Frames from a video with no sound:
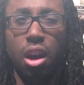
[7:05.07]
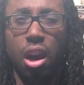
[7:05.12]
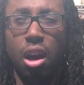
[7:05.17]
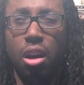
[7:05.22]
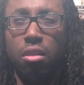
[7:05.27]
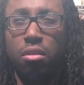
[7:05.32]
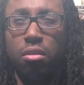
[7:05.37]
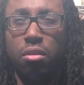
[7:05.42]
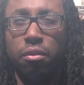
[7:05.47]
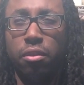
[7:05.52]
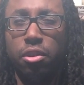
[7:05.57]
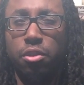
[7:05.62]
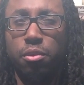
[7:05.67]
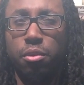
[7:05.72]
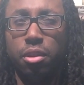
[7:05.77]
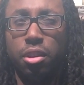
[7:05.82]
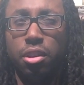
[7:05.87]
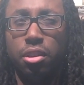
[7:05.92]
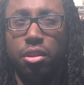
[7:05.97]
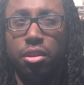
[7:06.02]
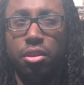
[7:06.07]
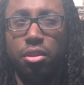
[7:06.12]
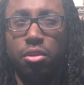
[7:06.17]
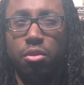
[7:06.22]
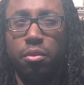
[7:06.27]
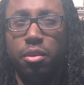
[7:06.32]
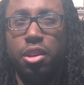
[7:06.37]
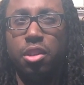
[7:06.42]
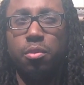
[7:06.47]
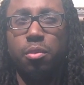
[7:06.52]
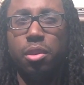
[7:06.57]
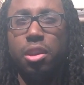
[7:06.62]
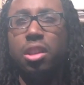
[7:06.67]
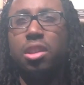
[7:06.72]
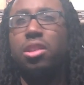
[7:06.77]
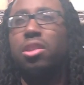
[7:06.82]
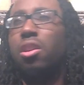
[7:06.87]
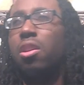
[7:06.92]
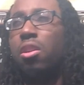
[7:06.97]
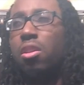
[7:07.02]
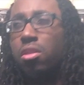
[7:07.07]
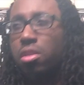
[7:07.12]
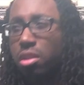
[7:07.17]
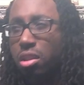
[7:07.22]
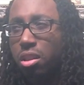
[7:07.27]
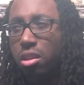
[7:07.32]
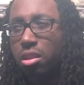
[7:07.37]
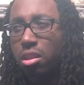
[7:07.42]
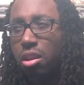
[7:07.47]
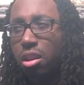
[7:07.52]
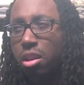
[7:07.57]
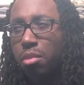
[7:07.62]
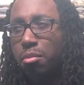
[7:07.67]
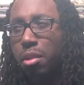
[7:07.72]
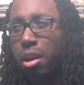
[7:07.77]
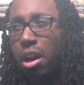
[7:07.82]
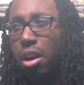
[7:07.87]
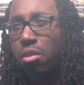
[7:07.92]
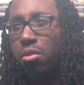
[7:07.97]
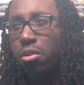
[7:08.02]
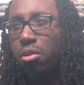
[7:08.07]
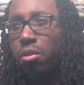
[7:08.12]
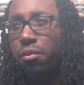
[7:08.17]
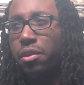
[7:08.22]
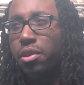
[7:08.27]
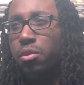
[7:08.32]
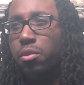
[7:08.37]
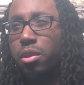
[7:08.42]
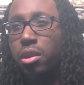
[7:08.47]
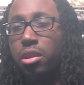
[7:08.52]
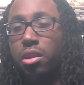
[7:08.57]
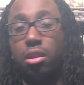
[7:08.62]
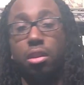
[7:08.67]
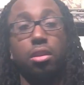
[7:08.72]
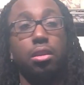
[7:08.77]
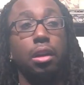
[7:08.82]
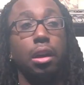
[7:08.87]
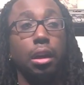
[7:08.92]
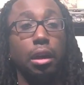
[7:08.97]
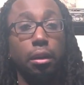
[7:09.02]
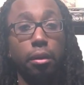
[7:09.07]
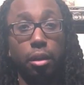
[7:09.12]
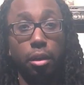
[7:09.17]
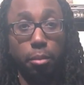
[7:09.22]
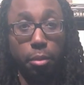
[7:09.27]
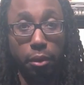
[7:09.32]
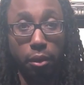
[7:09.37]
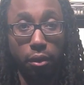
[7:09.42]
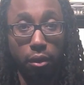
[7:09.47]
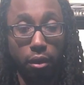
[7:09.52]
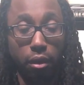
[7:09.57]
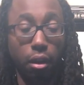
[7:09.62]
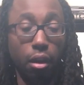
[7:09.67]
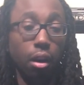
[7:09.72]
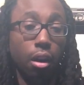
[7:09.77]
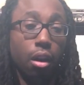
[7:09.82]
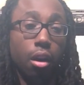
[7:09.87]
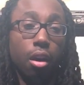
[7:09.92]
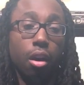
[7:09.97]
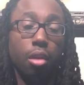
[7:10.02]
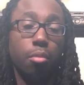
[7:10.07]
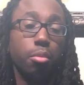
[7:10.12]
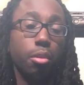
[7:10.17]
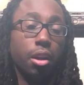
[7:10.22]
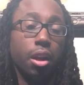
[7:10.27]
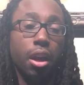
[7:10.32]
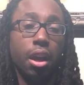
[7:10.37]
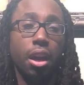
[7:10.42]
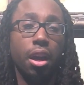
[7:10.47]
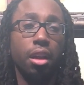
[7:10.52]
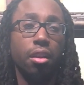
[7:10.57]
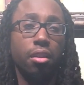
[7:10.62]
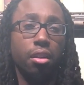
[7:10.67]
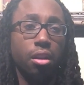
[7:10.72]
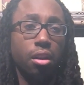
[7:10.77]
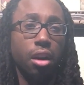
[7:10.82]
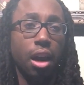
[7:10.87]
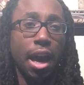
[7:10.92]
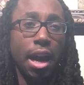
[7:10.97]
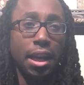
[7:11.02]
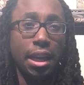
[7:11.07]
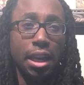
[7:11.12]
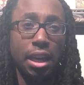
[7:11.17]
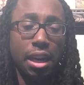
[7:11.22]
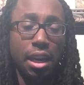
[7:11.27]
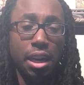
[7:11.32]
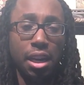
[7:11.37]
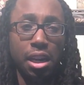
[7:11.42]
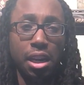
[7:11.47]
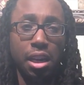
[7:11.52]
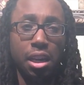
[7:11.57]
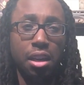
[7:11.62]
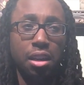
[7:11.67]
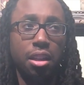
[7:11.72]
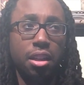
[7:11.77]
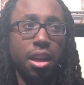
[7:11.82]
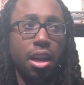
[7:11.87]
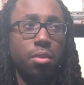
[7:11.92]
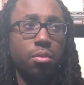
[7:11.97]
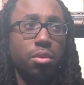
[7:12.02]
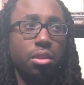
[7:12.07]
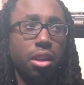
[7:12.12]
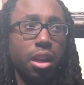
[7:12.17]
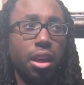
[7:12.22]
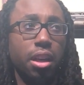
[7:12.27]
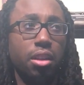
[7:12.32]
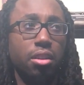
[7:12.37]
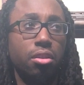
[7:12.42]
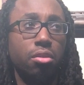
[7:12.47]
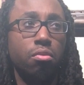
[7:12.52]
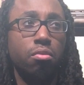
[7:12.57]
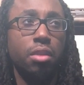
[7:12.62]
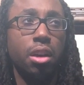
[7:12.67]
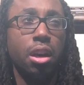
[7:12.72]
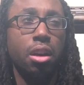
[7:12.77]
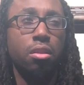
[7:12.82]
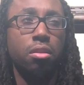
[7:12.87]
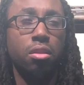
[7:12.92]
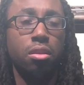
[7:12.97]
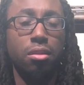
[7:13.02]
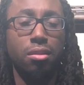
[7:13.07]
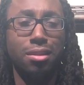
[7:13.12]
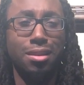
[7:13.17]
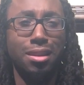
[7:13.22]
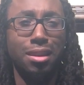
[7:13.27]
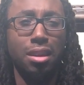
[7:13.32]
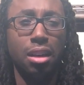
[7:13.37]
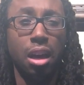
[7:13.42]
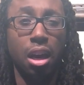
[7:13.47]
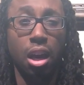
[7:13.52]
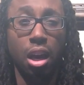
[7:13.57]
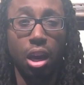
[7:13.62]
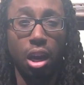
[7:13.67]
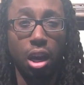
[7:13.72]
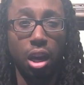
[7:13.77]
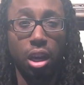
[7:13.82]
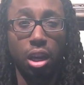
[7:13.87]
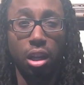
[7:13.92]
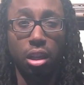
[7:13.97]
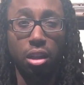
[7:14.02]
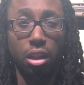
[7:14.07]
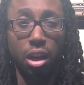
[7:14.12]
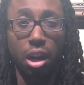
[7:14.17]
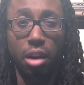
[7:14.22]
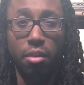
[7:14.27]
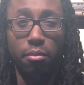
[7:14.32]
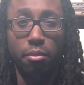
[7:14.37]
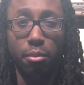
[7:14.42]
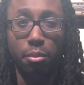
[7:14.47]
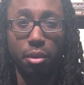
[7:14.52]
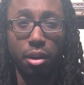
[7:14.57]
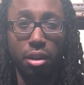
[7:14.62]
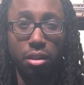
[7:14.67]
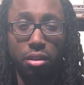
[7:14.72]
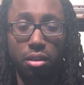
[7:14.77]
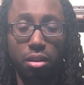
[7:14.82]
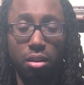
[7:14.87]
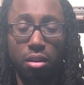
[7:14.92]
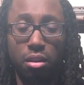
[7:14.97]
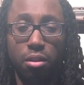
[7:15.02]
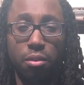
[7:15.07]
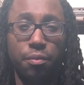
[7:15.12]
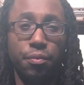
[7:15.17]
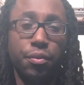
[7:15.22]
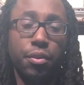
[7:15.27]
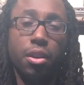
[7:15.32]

I don't know if he's released this new. He's released songs since then, but I don't know if he's released an entire EP. But it had the I Get It In, and that was like 2009 that I remember that song.